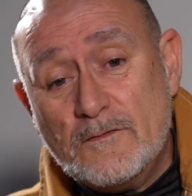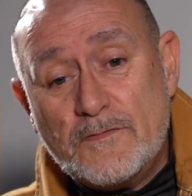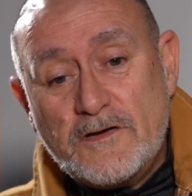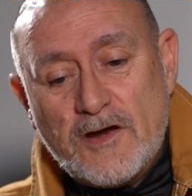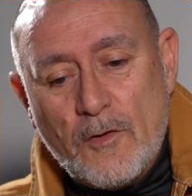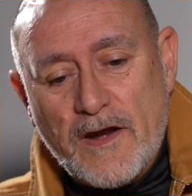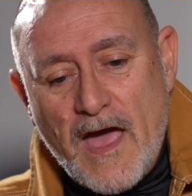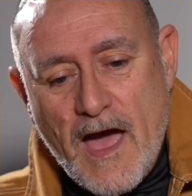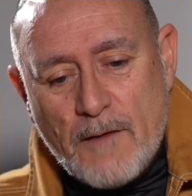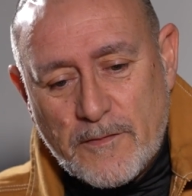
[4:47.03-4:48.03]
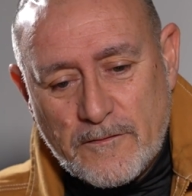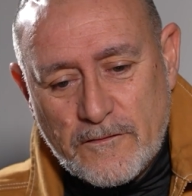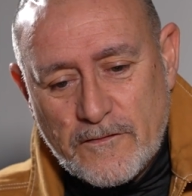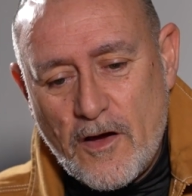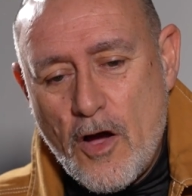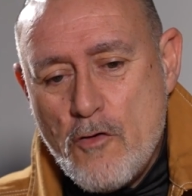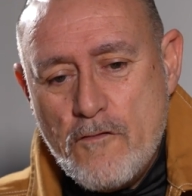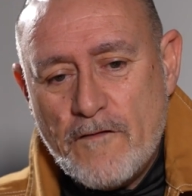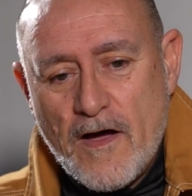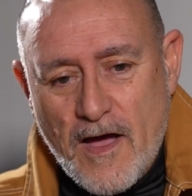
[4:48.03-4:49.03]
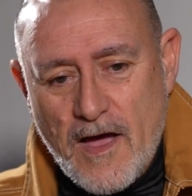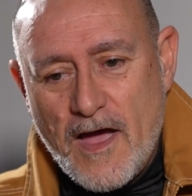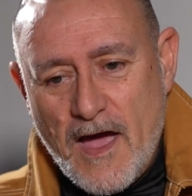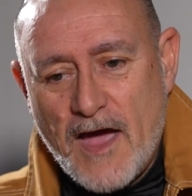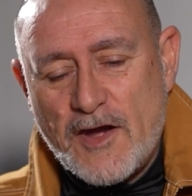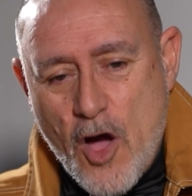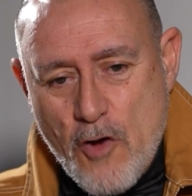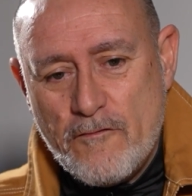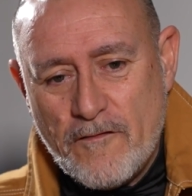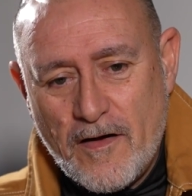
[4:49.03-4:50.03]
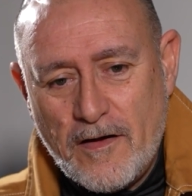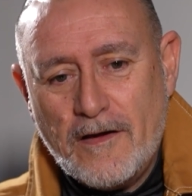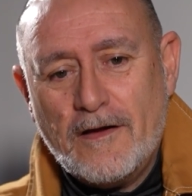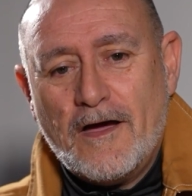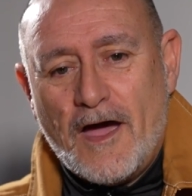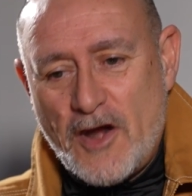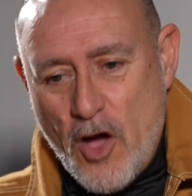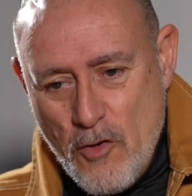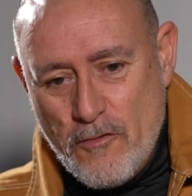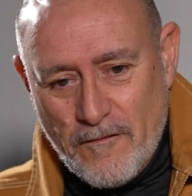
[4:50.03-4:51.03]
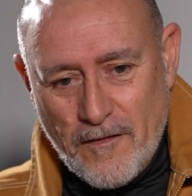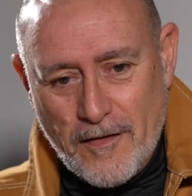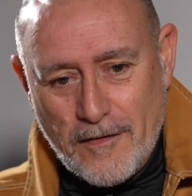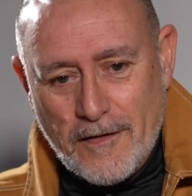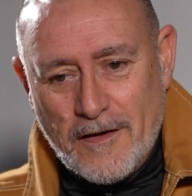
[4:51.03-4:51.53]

But you know when it happens over and over and over